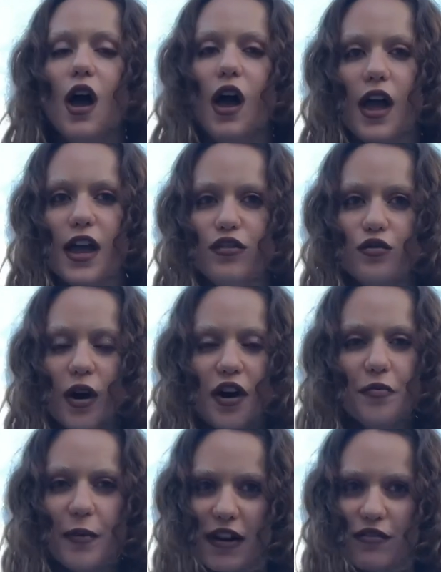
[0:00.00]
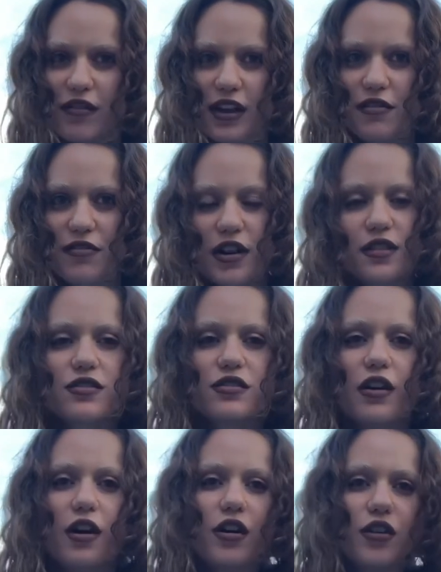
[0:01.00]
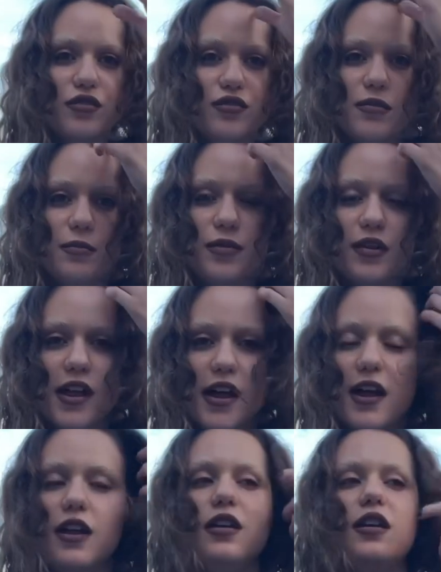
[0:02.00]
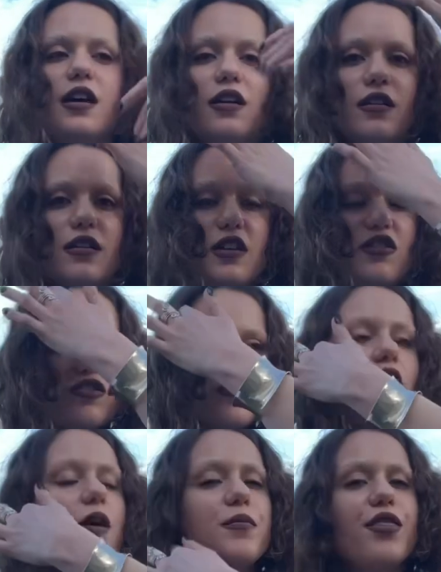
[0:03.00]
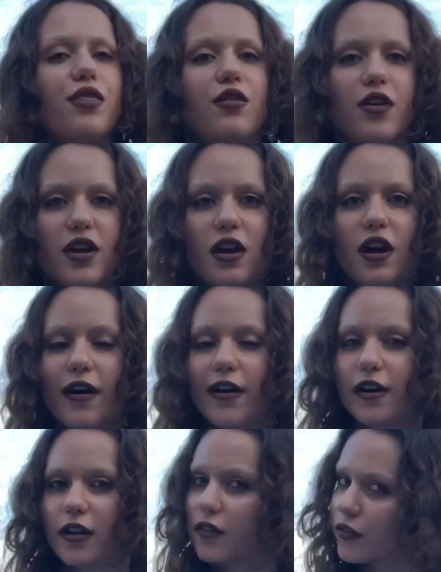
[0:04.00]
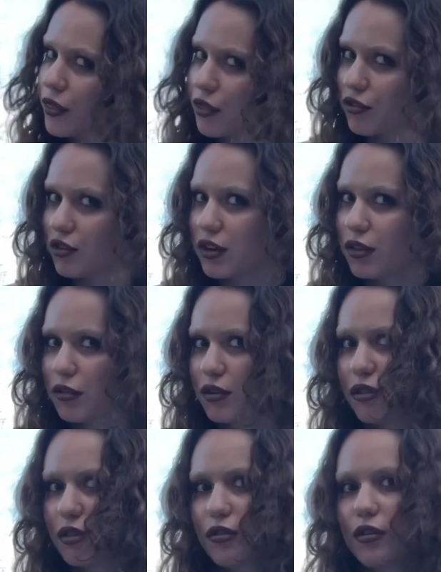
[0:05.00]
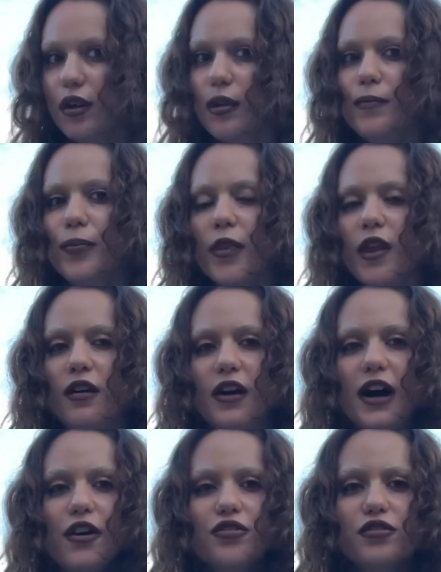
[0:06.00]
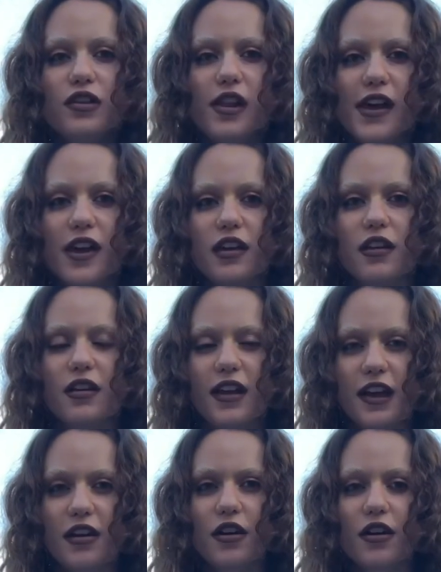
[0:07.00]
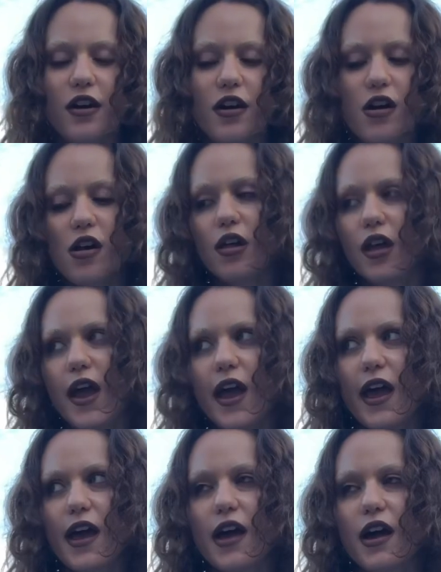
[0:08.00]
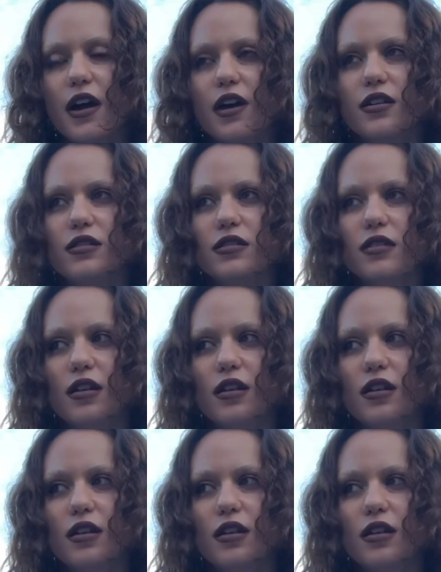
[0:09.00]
It's one of my favorite songs from Bladee. It's top 3 on 333. I also like It Girl, and